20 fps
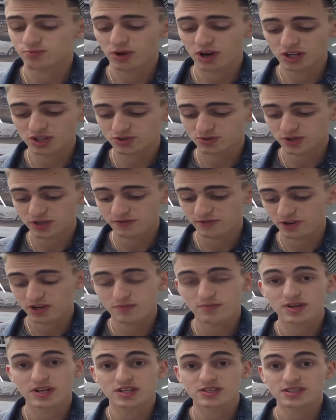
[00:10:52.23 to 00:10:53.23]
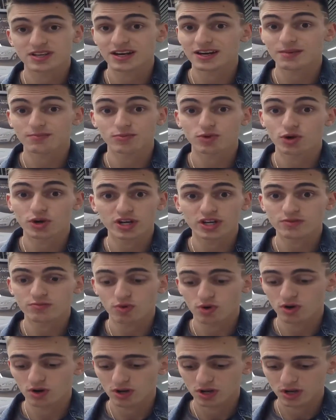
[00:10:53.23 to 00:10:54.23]
past 20-30 minutes, and I'm not
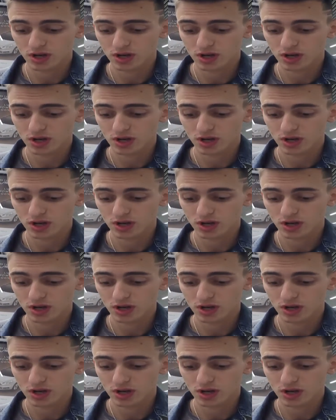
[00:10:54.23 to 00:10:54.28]
anymore.